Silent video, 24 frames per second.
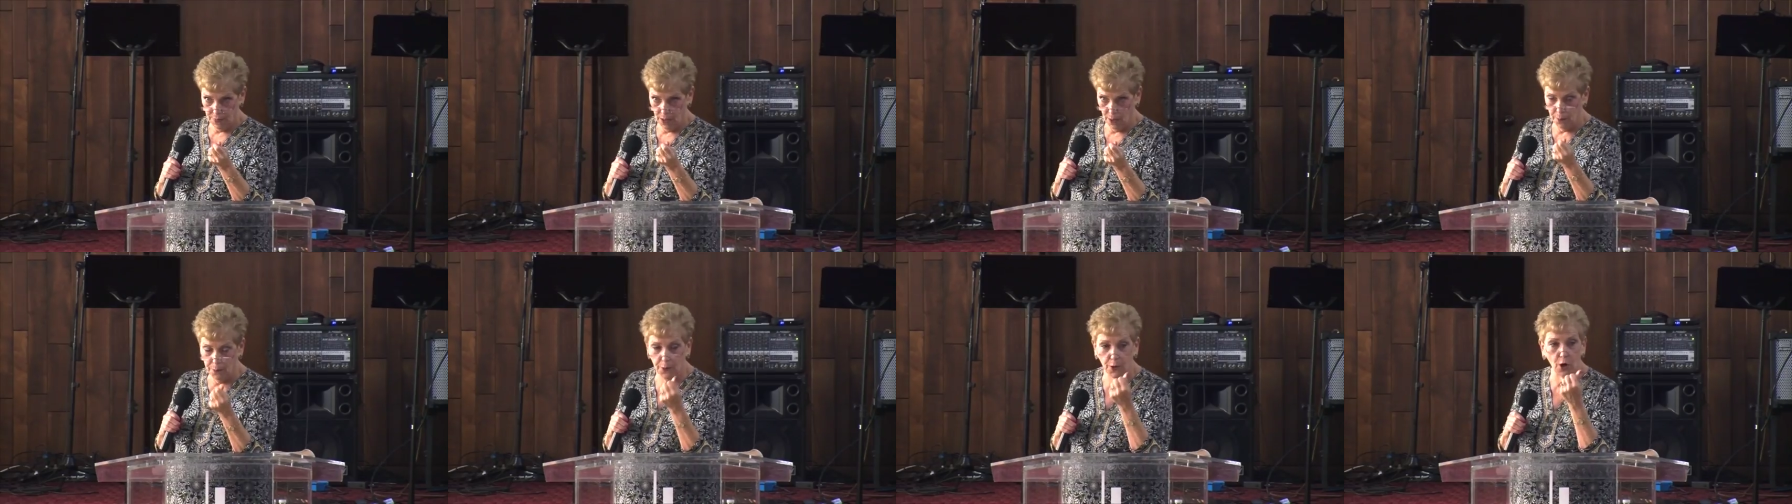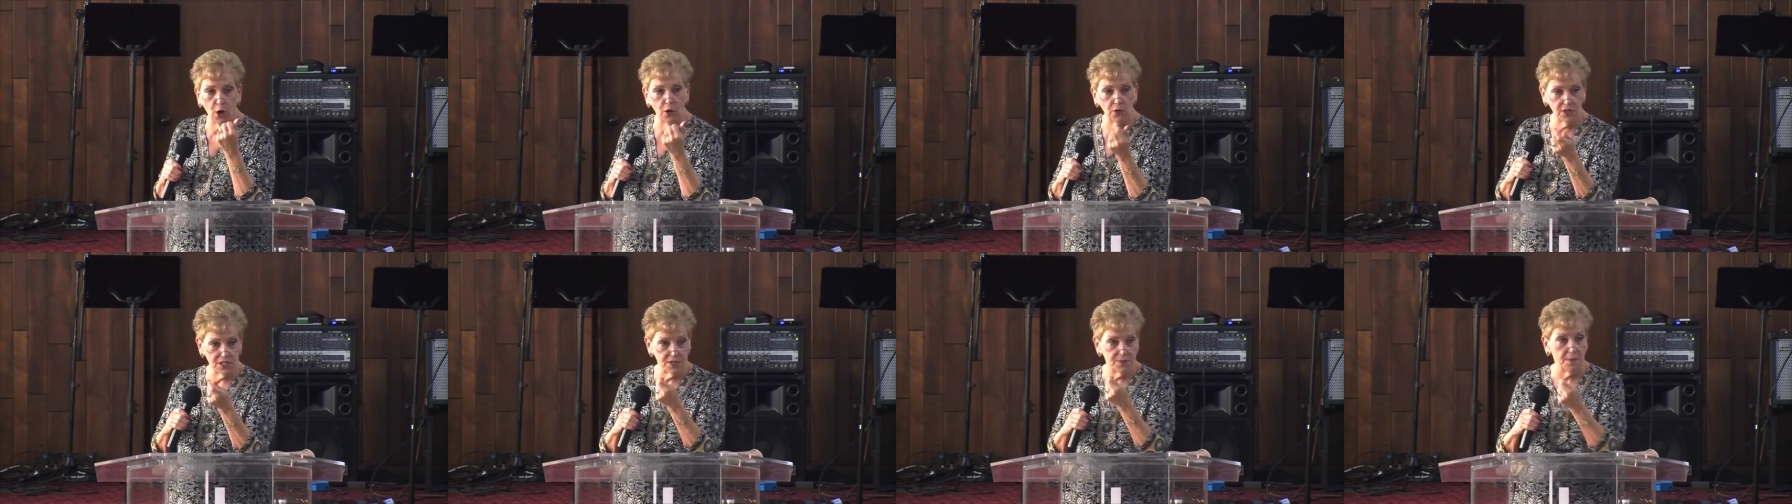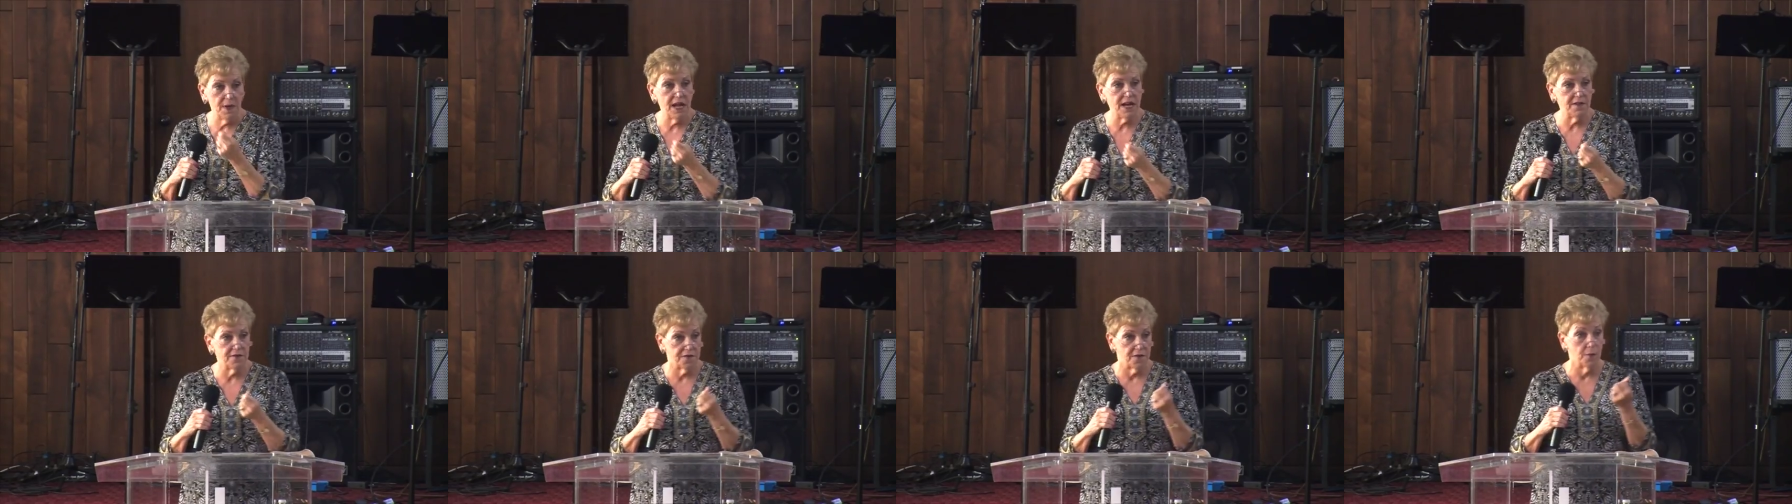A pearl is
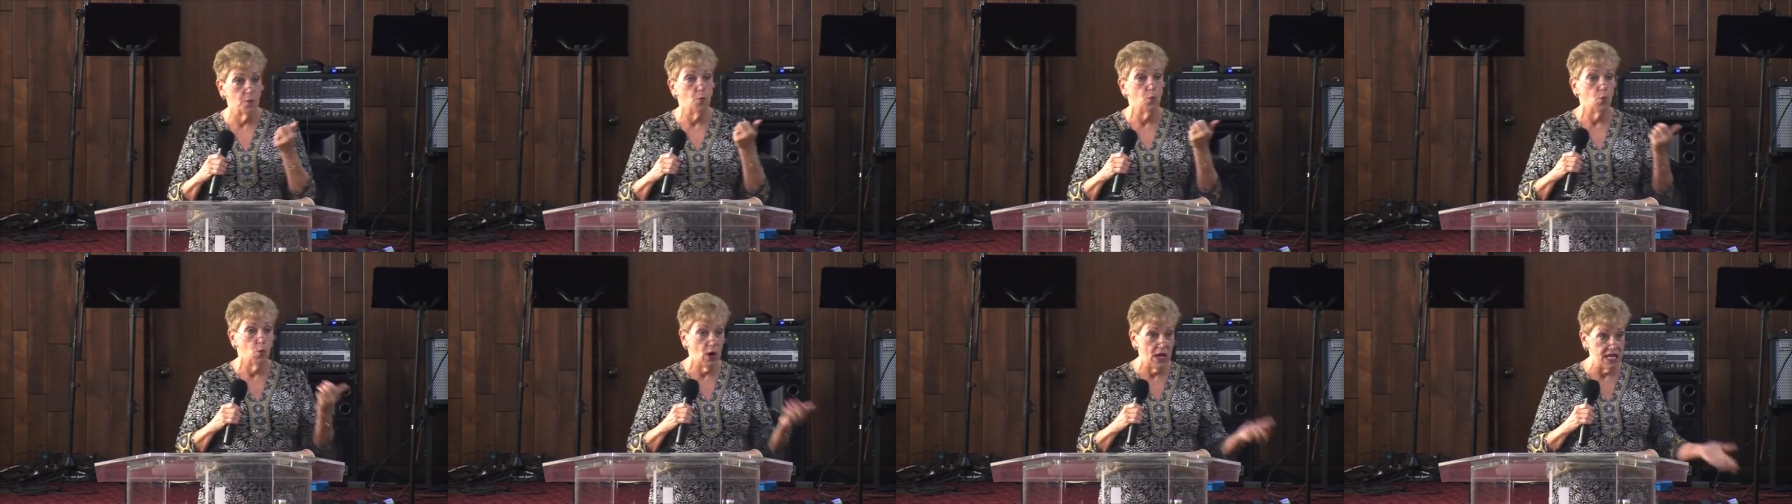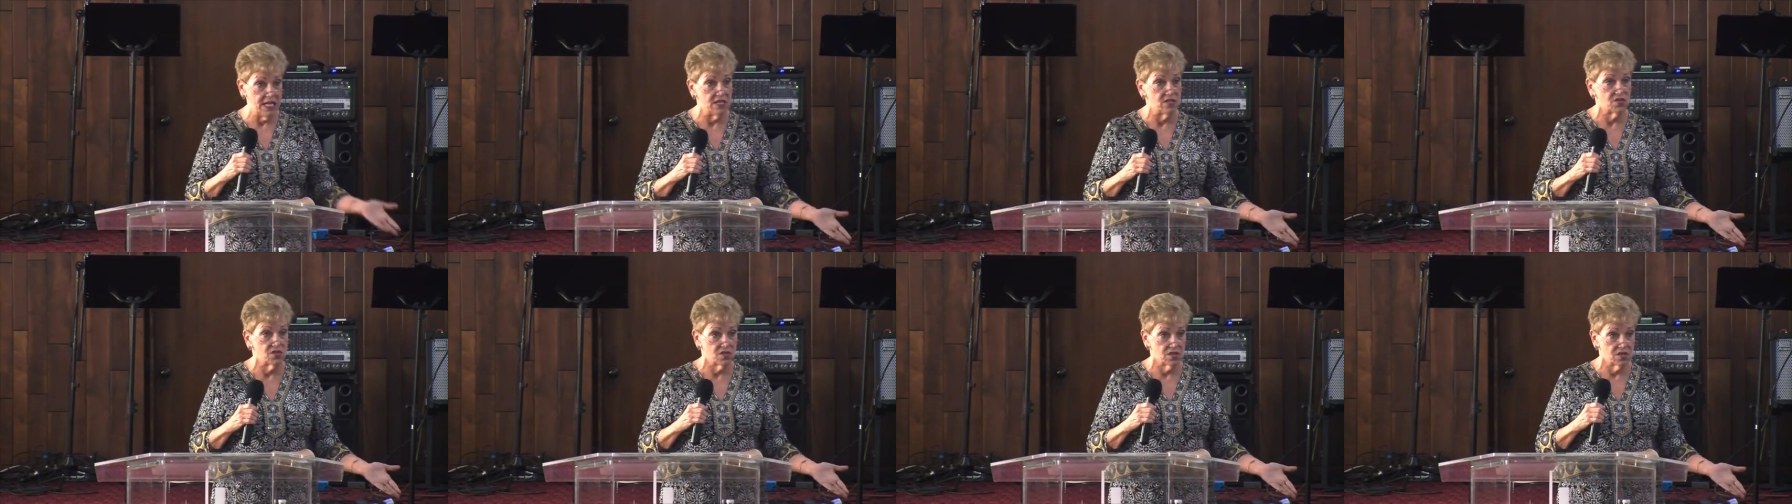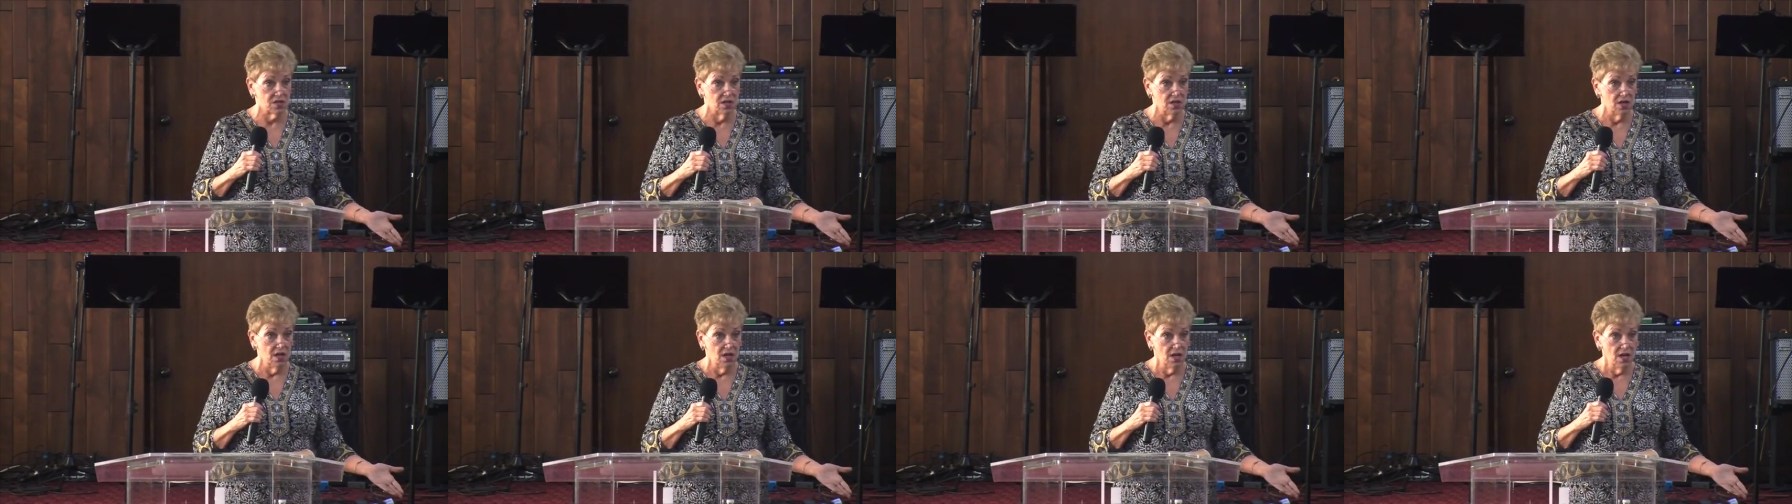made from
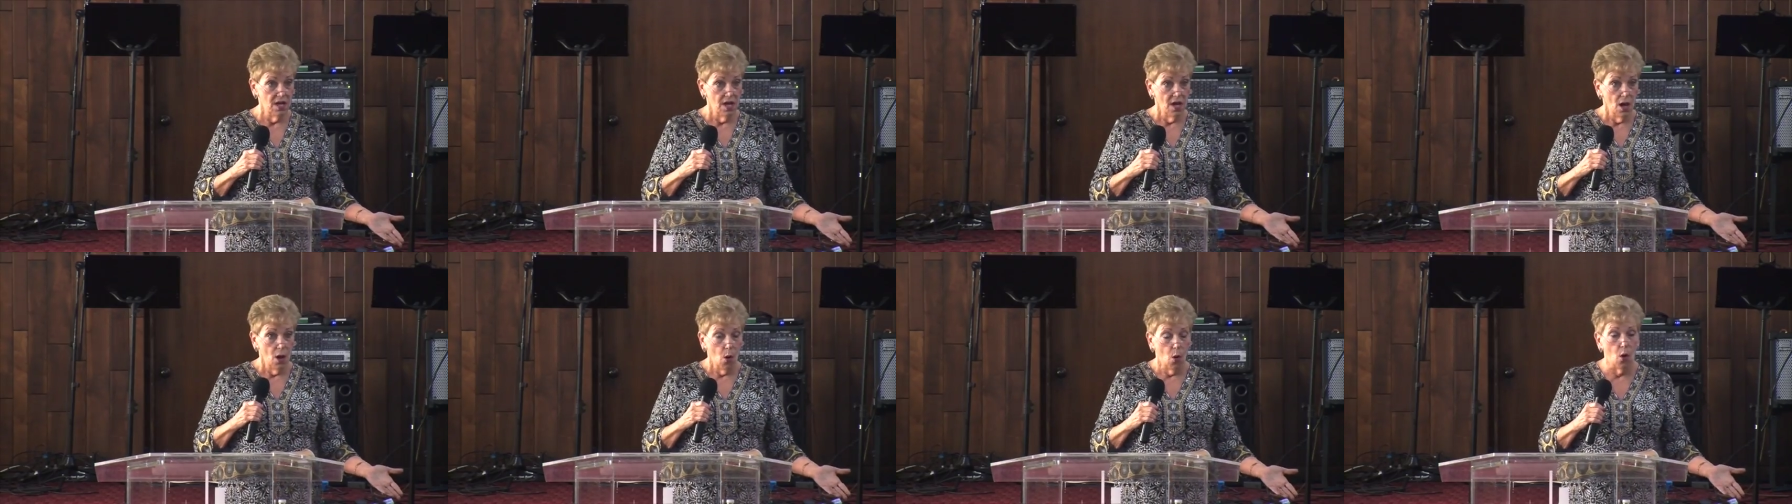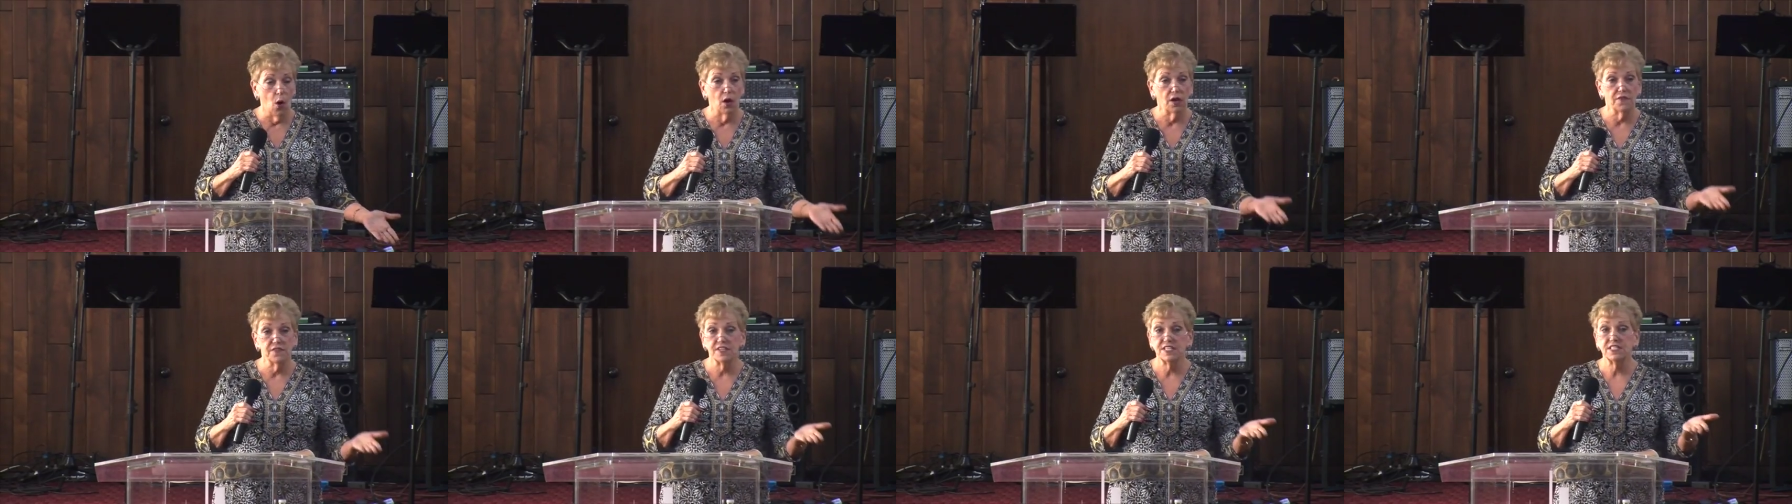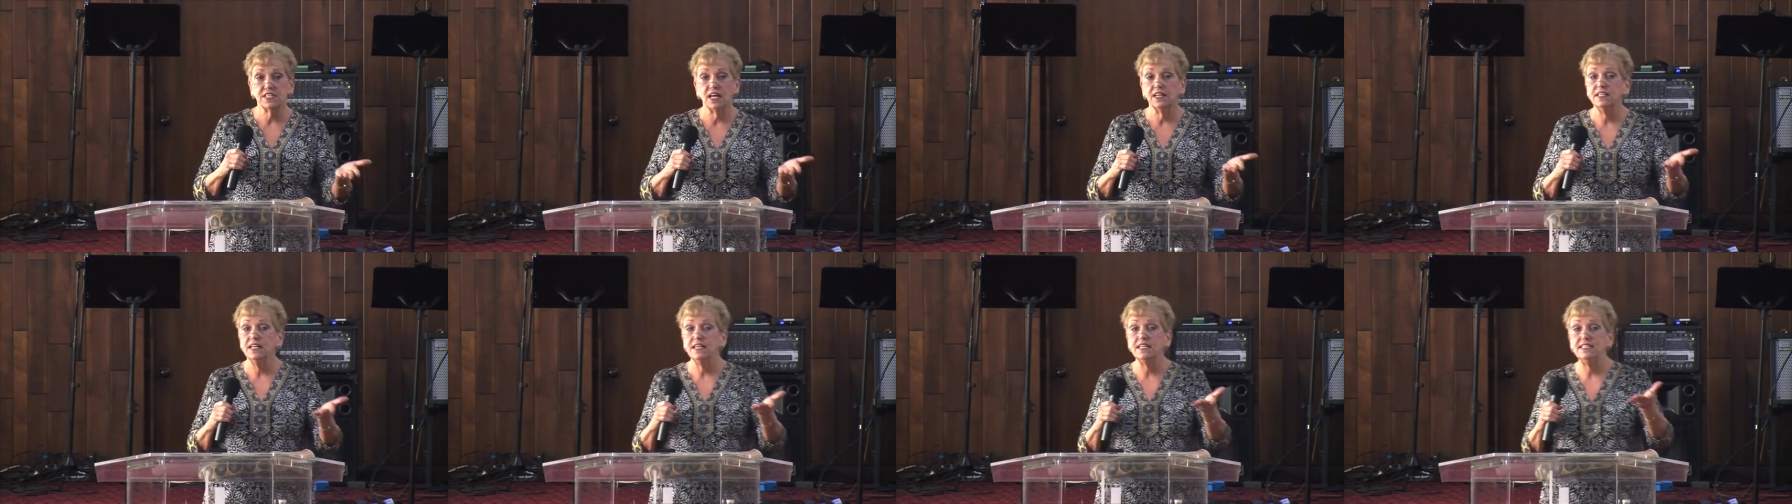waste. All of a
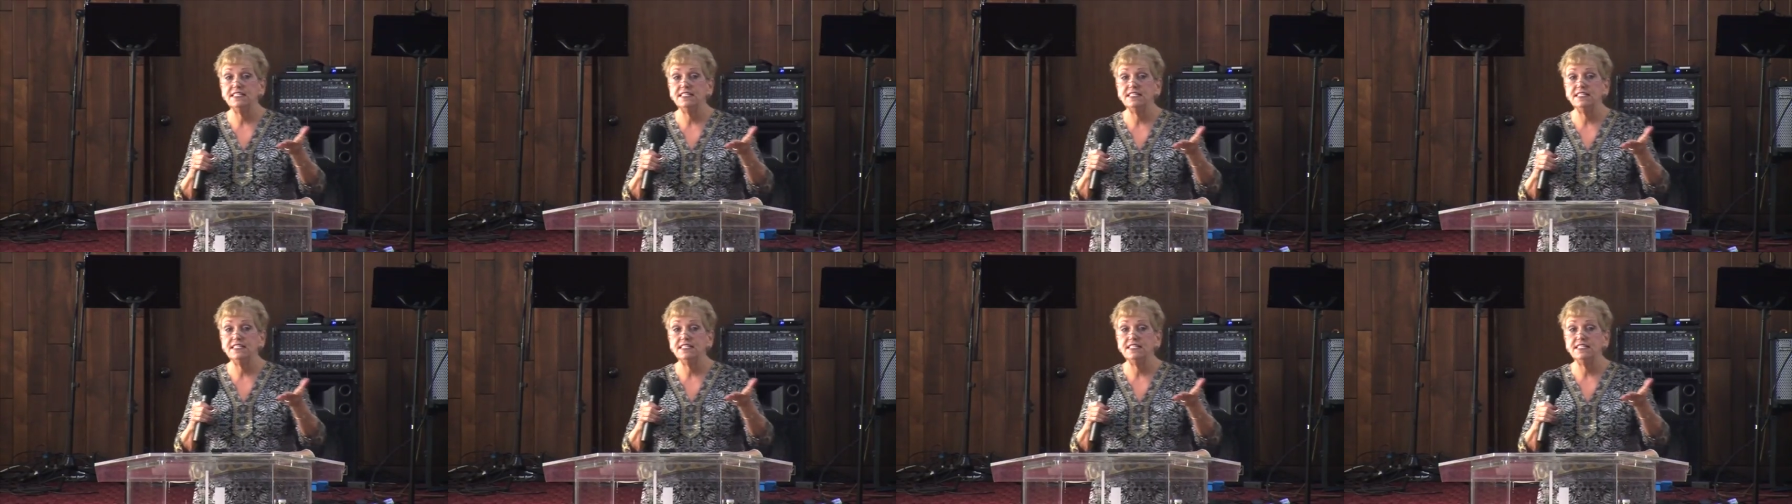sudden, a